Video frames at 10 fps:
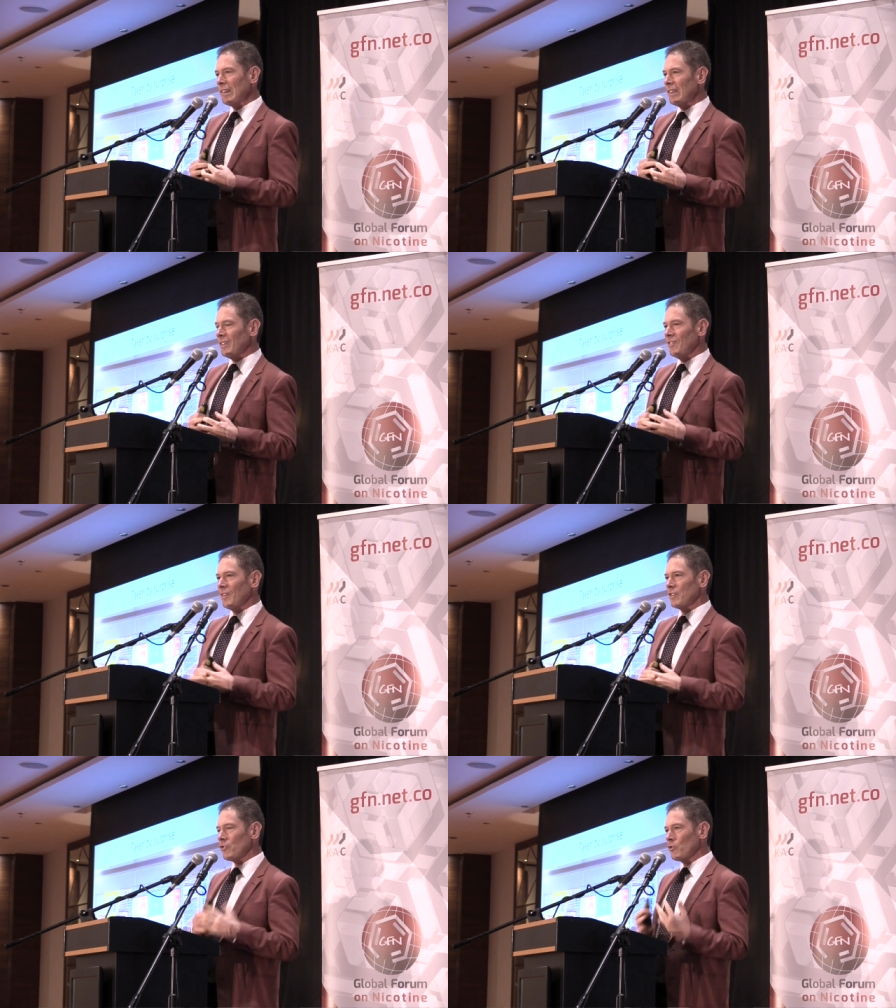
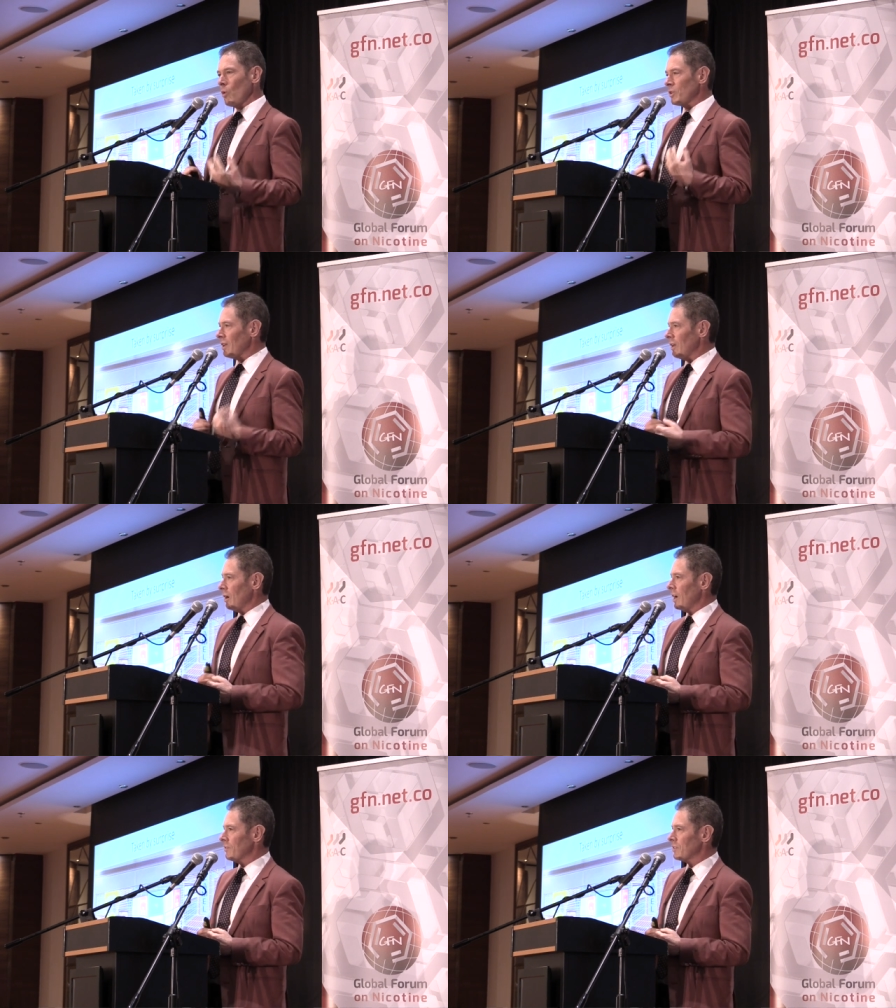live shorter
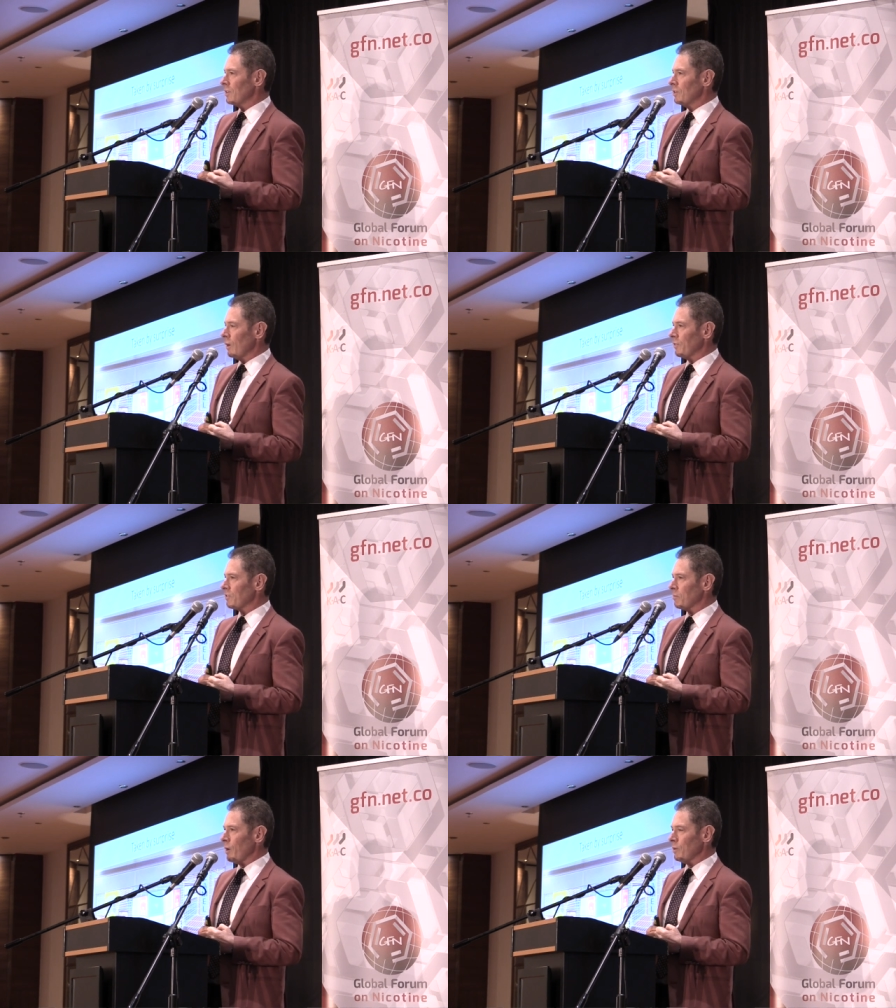lives than non
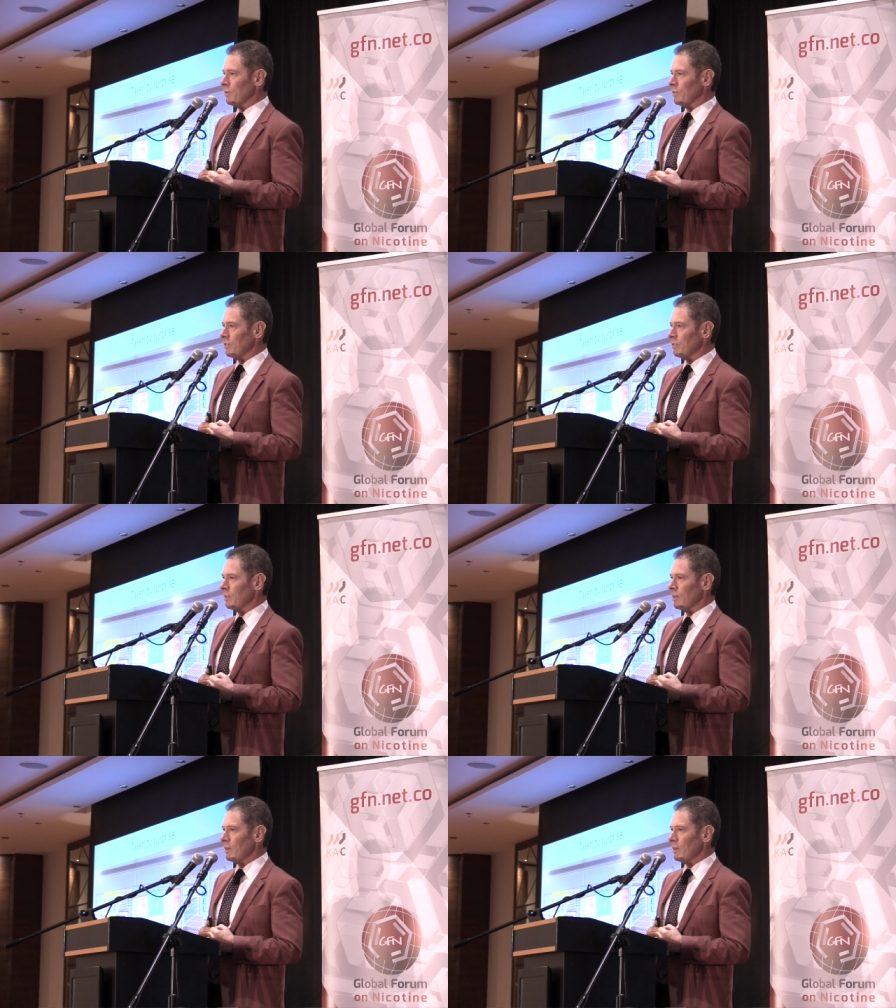smokers.